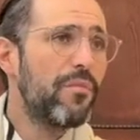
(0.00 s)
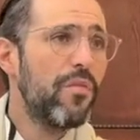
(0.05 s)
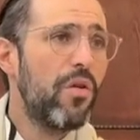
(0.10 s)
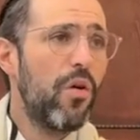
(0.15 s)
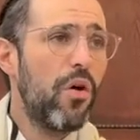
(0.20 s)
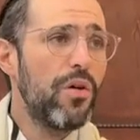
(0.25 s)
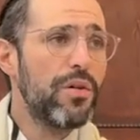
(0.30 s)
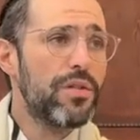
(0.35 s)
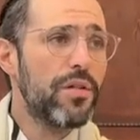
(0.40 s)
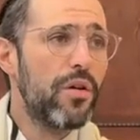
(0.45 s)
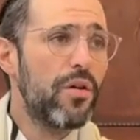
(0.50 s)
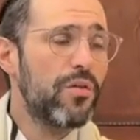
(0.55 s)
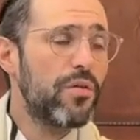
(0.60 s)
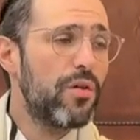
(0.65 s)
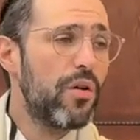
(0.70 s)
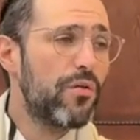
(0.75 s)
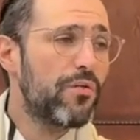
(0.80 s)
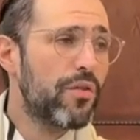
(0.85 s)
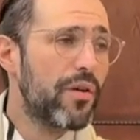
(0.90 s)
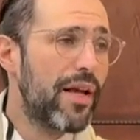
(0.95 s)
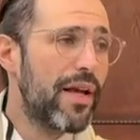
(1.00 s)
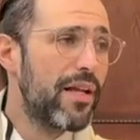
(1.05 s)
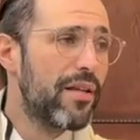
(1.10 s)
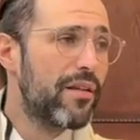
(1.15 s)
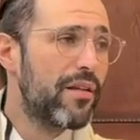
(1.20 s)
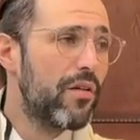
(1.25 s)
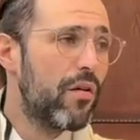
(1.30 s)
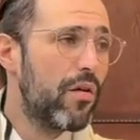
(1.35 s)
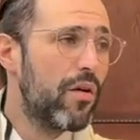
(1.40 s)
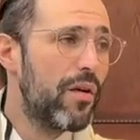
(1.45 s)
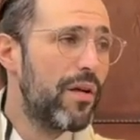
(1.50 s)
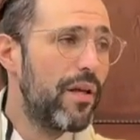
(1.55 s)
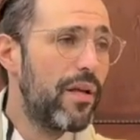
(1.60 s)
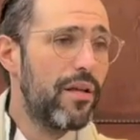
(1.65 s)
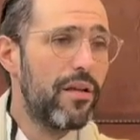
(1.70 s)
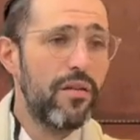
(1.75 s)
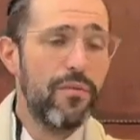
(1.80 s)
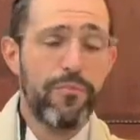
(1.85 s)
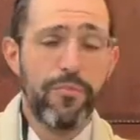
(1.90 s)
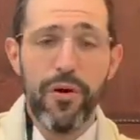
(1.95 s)
Also, don't forget,
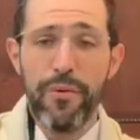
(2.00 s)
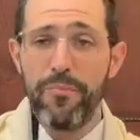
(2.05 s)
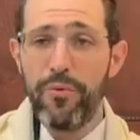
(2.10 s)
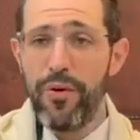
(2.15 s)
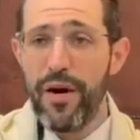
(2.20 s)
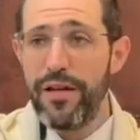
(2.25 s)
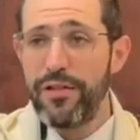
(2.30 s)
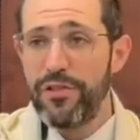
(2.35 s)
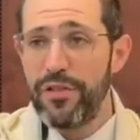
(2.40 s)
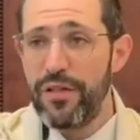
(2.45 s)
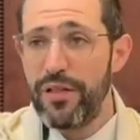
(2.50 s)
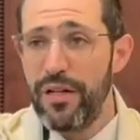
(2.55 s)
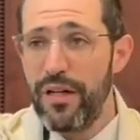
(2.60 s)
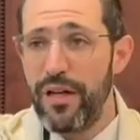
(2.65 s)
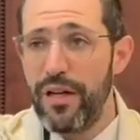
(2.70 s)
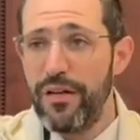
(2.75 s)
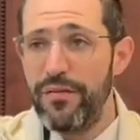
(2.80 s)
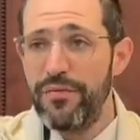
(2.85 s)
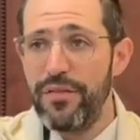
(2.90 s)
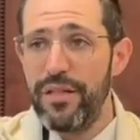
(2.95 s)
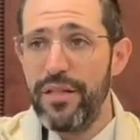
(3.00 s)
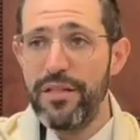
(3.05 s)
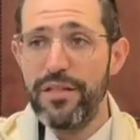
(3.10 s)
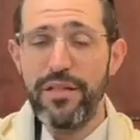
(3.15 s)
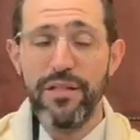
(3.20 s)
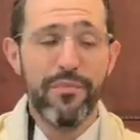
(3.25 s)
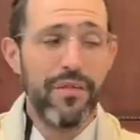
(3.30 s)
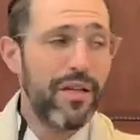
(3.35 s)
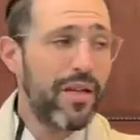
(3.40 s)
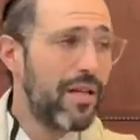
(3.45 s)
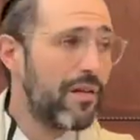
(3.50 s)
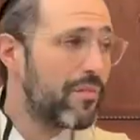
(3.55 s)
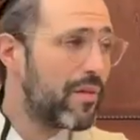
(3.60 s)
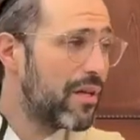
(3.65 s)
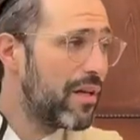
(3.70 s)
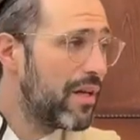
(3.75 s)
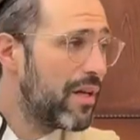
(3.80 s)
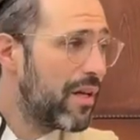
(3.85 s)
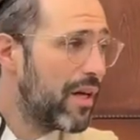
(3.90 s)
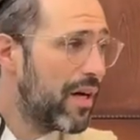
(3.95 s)
in preparation of the simanim
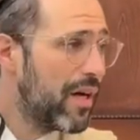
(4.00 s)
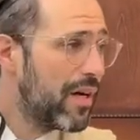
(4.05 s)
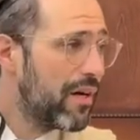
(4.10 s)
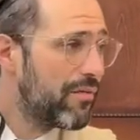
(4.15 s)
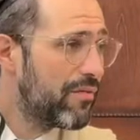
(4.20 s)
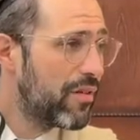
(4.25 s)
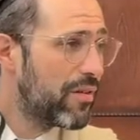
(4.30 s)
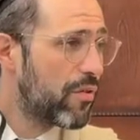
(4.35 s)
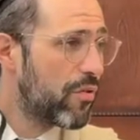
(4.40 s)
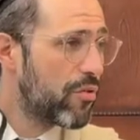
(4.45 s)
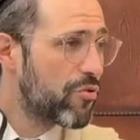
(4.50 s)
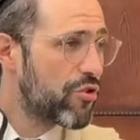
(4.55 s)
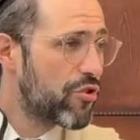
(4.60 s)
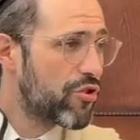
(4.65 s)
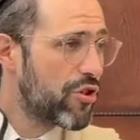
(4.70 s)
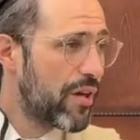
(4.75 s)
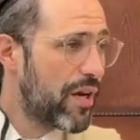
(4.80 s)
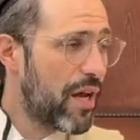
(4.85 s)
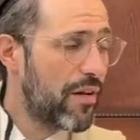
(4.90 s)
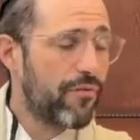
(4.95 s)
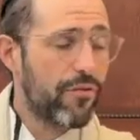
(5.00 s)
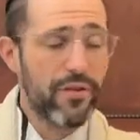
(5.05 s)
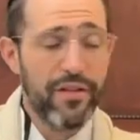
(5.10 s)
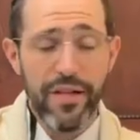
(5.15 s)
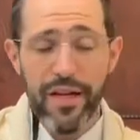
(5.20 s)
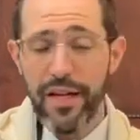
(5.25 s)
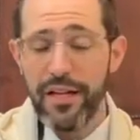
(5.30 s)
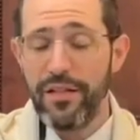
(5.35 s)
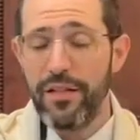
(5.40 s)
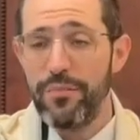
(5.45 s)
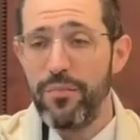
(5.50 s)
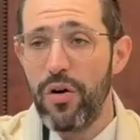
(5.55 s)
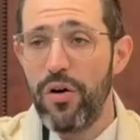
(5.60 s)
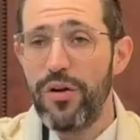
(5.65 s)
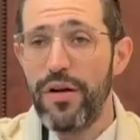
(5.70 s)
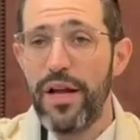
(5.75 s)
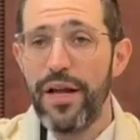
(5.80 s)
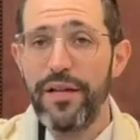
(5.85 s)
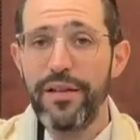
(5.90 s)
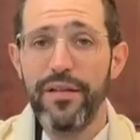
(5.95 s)
of Rosh Hashanah for tonight and tomorrow
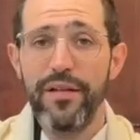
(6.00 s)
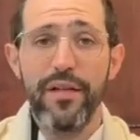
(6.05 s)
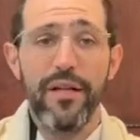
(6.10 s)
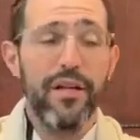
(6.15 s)
night,